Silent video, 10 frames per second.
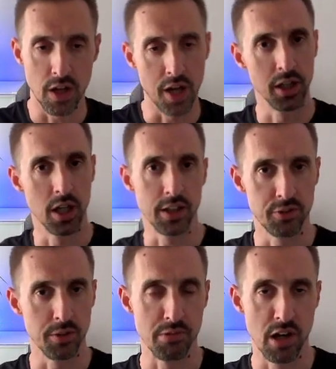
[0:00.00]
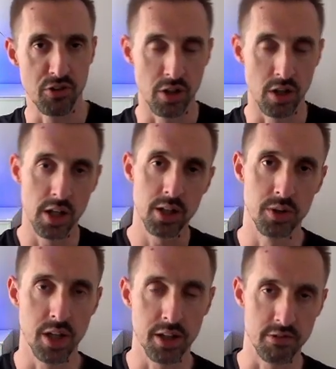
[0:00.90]
unlike Super AGI or
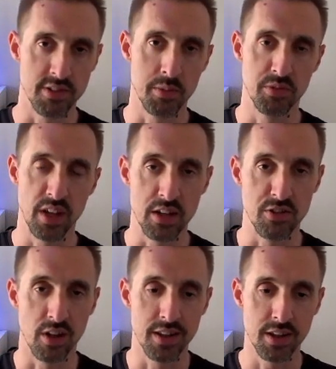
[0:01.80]
the other attempts at AGI,